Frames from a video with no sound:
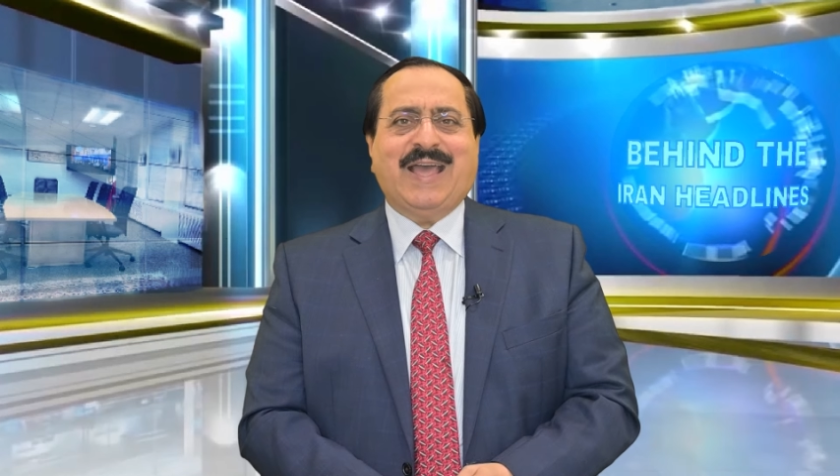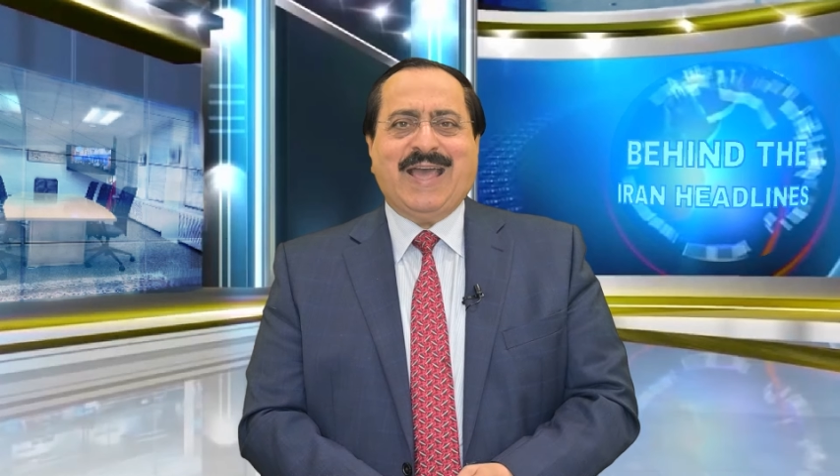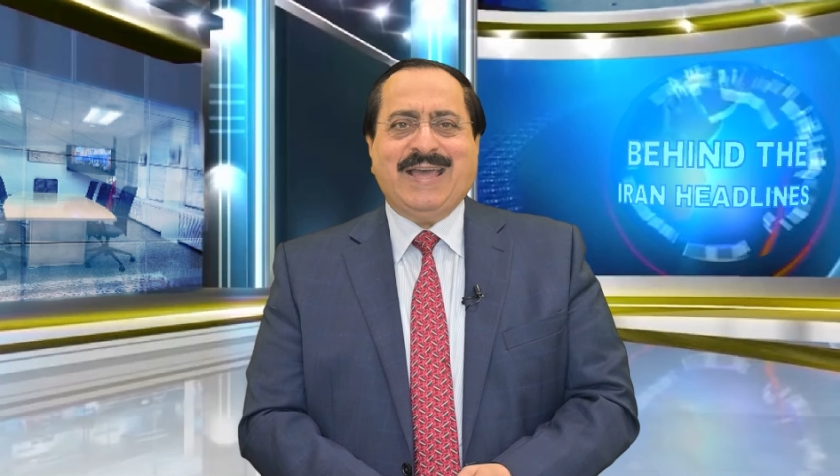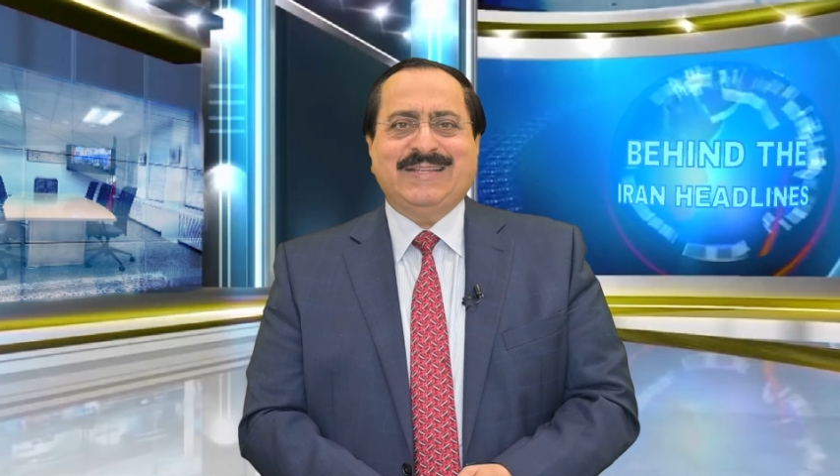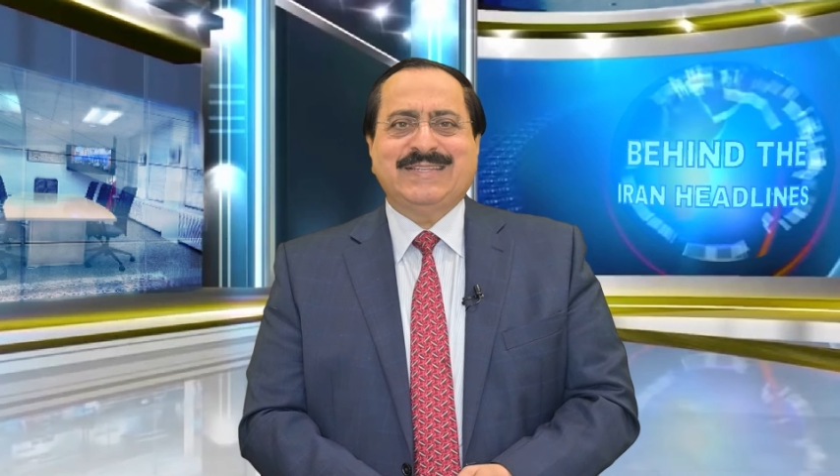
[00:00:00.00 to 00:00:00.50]

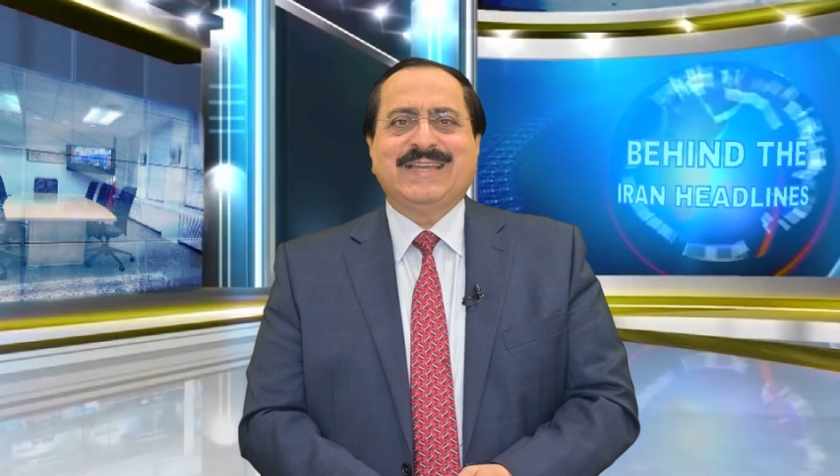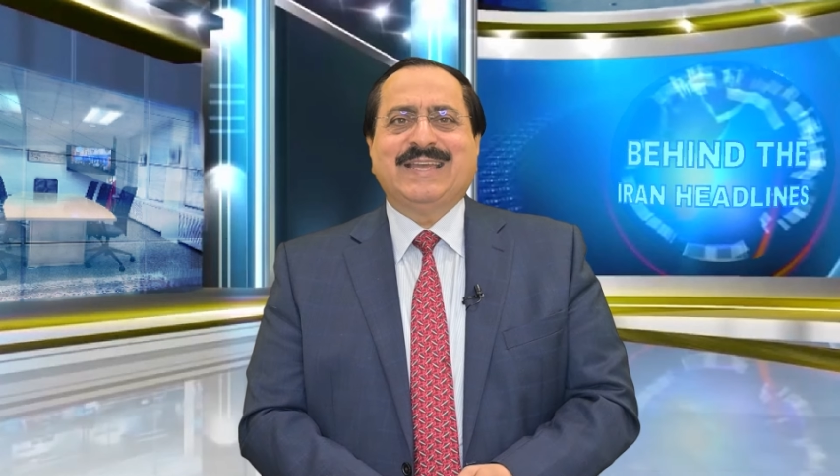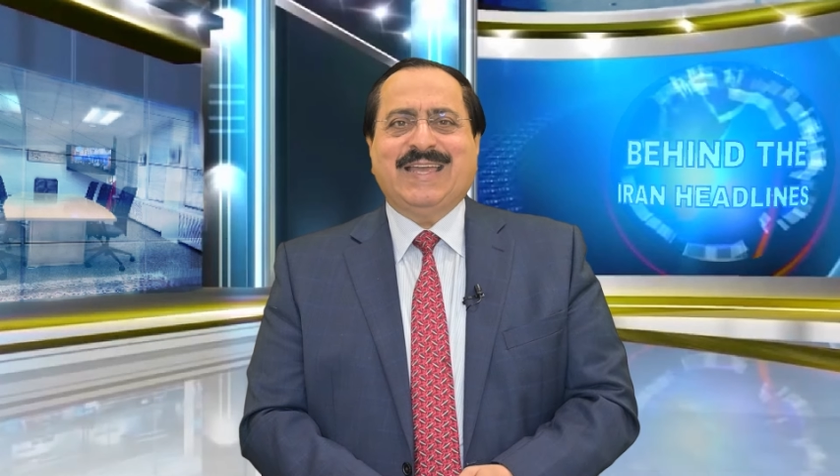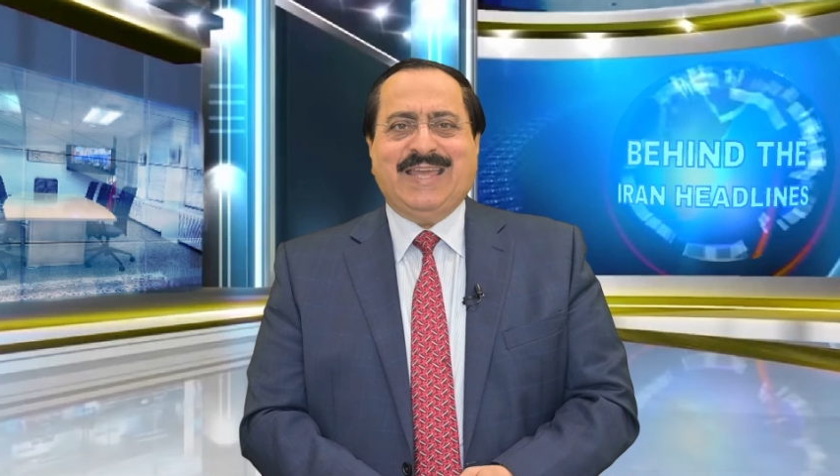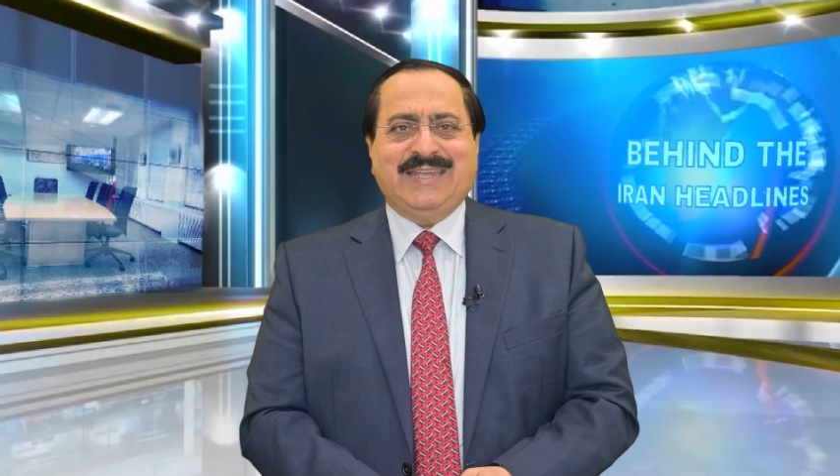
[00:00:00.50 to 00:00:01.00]
and
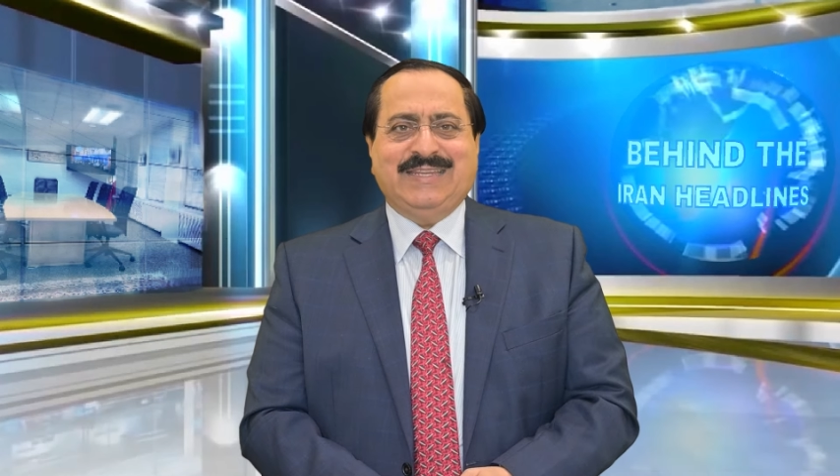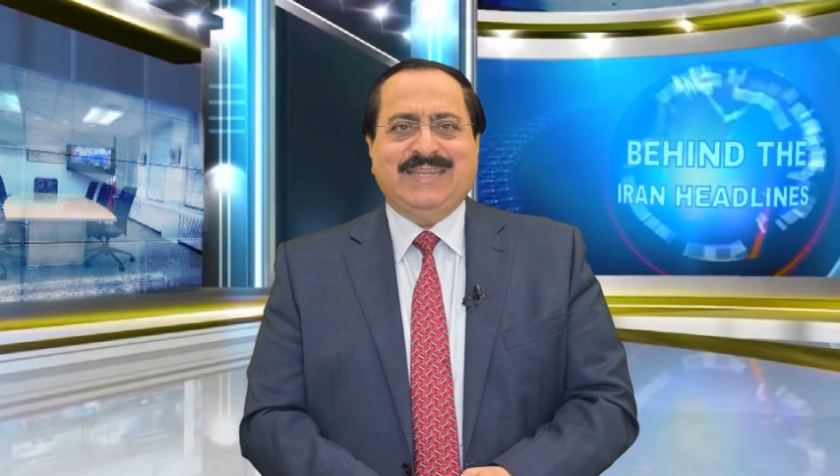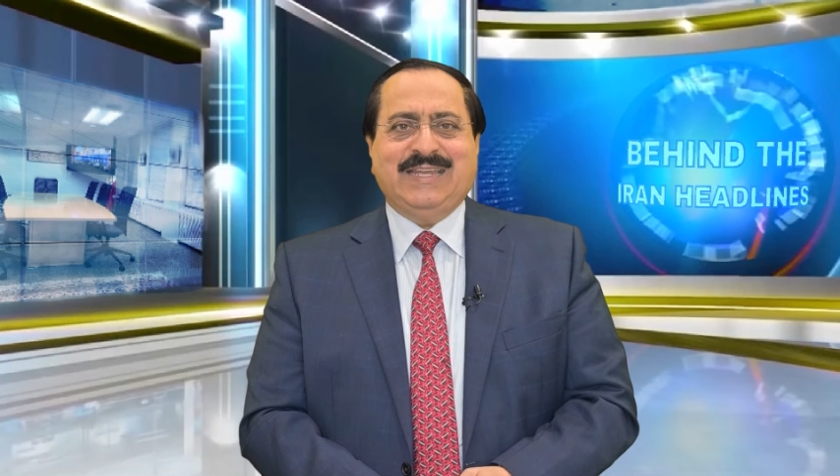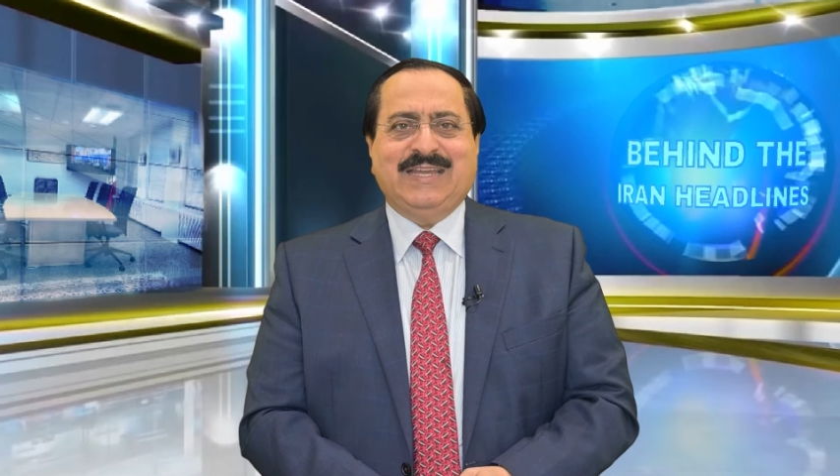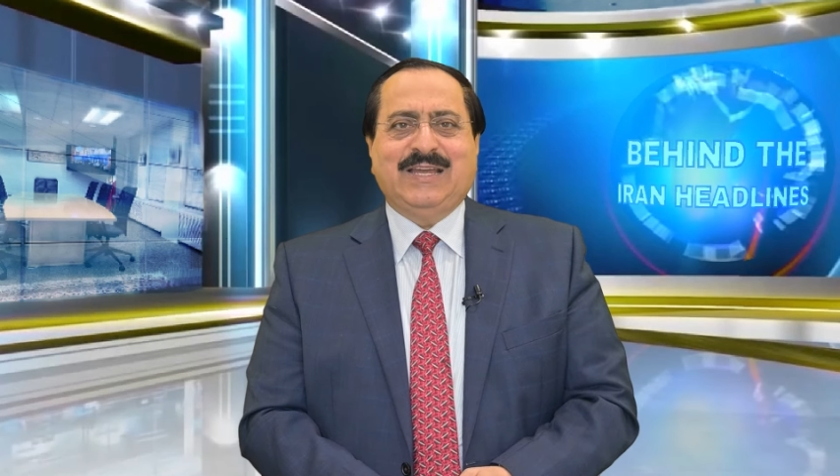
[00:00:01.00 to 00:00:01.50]

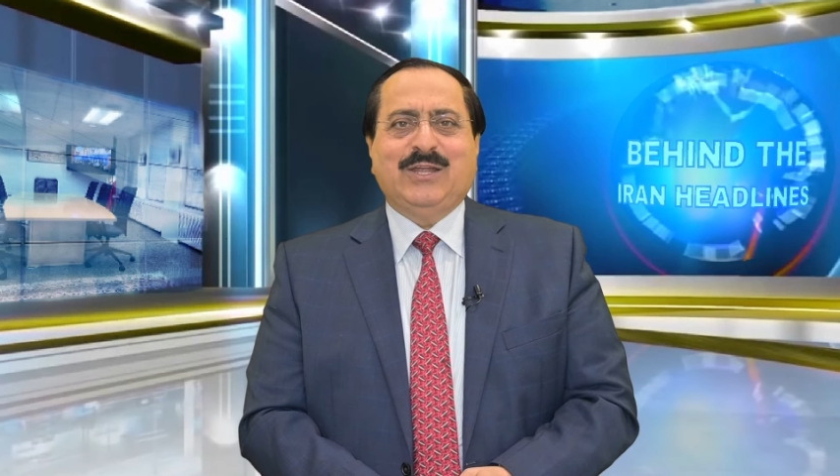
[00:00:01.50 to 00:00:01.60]
80